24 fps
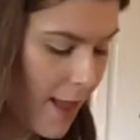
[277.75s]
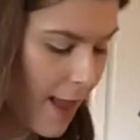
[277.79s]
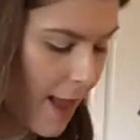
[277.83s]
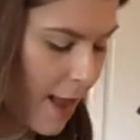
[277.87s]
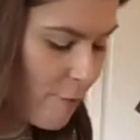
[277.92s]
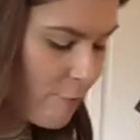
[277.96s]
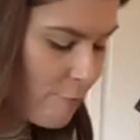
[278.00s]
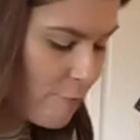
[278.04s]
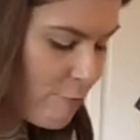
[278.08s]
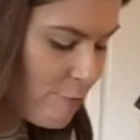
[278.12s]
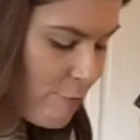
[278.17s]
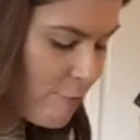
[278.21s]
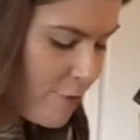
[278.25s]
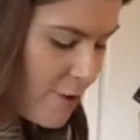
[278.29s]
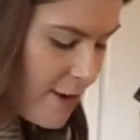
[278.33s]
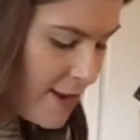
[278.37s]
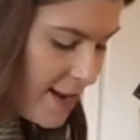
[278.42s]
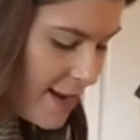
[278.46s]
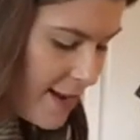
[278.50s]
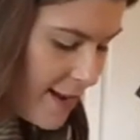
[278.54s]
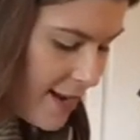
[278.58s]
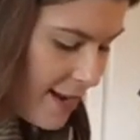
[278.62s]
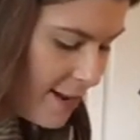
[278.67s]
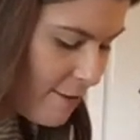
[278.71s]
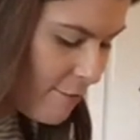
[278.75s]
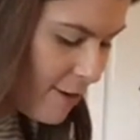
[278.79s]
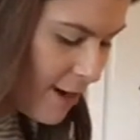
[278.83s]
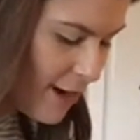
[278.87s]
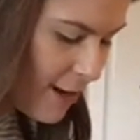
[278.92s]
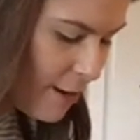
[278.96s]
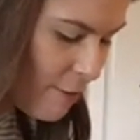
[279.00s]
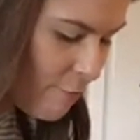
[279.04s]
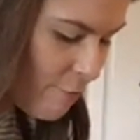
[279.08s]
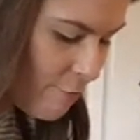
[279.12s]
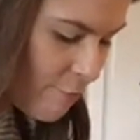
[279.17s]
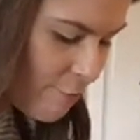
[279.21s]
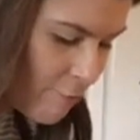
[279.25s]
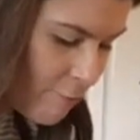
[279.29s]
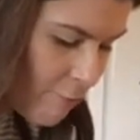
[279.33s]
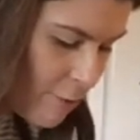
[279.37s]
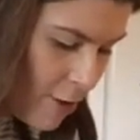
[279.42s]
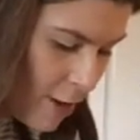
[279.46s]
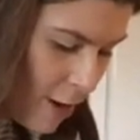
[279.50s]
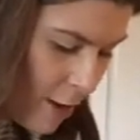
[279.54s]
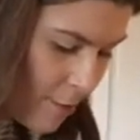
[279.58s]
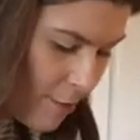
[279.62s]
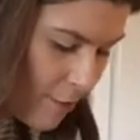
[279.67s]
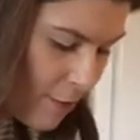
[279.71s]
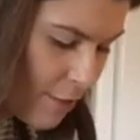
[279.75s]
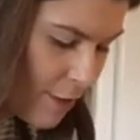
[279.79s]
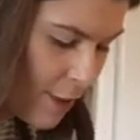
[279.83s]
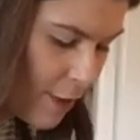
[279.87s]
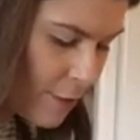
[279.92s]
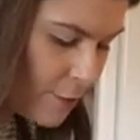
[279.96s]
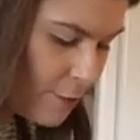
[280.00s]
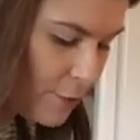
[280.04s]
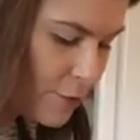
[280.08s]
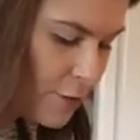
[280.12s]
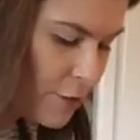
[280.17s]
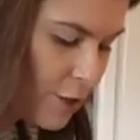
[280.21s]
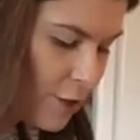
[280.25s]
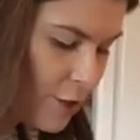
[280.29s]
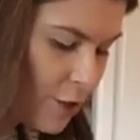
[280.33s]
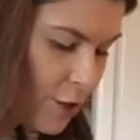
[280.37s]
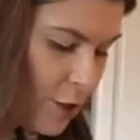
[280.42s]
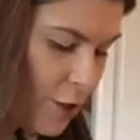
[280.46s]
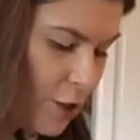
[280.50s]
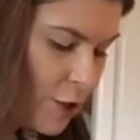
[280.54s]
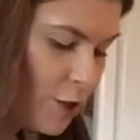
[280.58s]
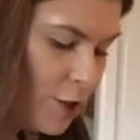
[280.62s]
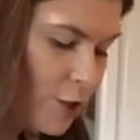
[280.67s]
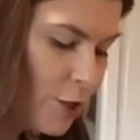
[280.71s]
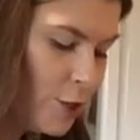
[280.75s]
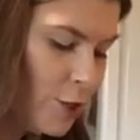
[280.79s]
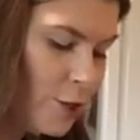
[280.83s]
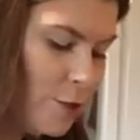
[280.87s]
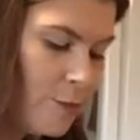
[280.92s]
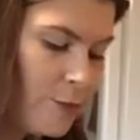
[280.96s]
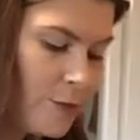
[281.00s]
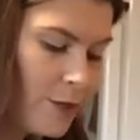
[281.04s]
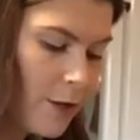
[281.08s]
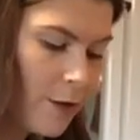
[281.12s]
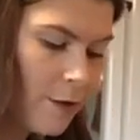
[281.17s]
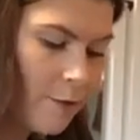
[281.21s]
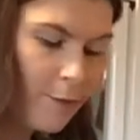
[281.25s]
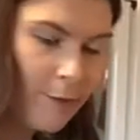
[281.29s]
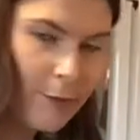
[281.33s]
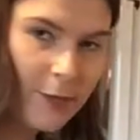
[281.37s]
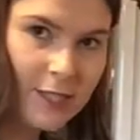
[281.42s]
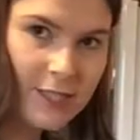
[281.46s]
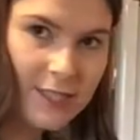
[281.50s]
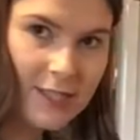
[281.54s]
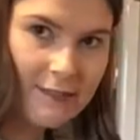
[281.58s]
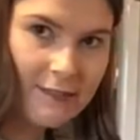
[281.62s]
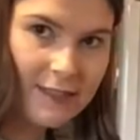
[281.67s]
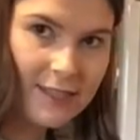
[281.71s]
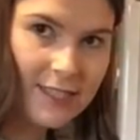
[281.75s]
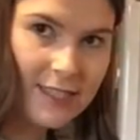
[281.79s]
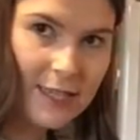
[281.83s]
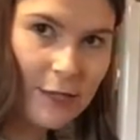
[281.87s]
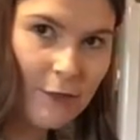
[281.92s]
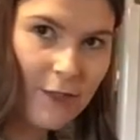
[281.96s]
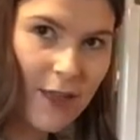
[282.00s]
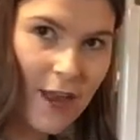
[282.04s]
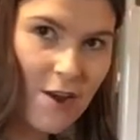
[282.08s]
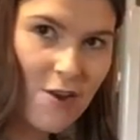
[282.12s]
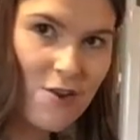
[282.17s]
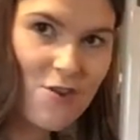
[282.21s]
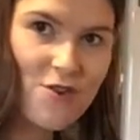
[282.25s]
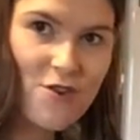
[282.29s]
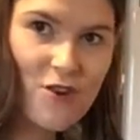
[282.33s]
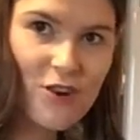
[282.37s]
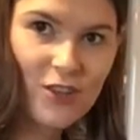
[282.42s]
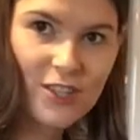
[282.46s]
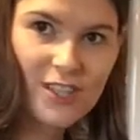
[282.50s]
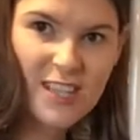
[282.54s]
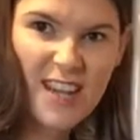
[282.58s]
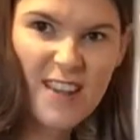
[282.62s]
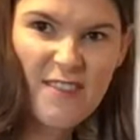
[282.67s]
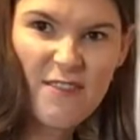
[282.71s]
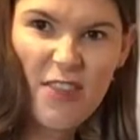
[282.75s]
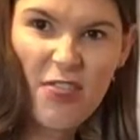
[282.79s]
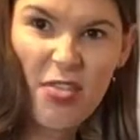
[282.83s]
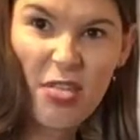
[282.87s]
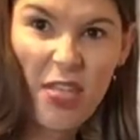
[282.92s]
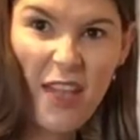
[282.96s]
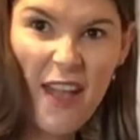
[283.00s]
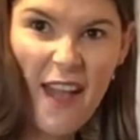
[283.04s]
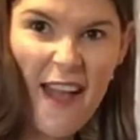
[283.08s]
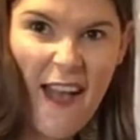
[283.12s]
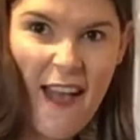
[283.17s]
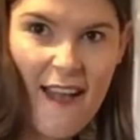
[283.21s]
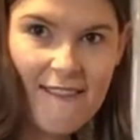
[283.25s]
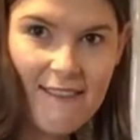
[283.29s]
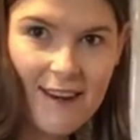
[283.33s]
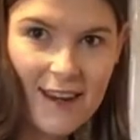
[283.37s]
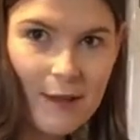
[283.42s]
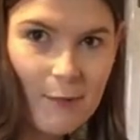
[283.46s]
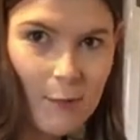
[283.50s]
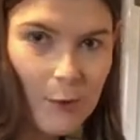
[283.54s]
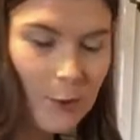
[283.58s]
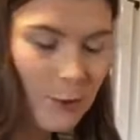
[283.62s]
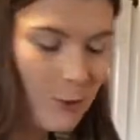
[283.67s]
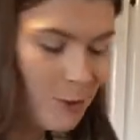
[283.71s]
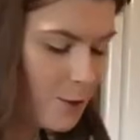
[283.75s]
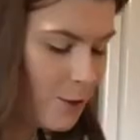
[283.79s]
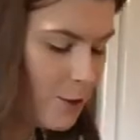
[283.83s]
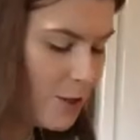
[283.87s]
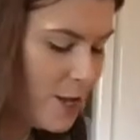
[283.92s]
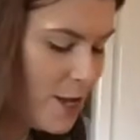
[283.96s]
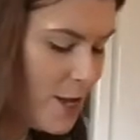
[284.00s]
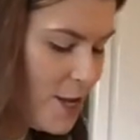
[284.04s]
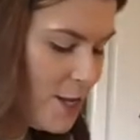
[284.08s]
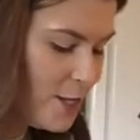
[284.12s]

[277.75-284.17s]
and really rub those cubes of butter until they're not even there anymore.